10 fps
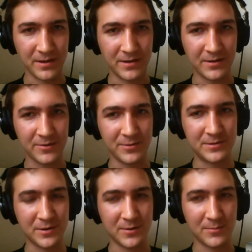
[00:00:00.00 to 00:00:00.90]
not going to
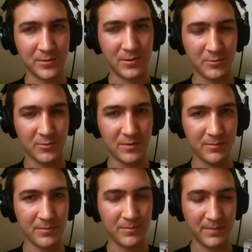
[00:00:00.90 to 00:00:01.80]
come with
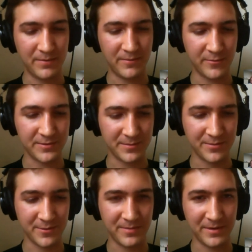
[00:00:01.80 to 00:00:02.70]
Puppet 4
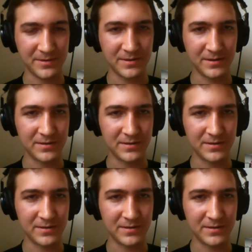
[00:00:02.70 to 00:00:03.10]
support because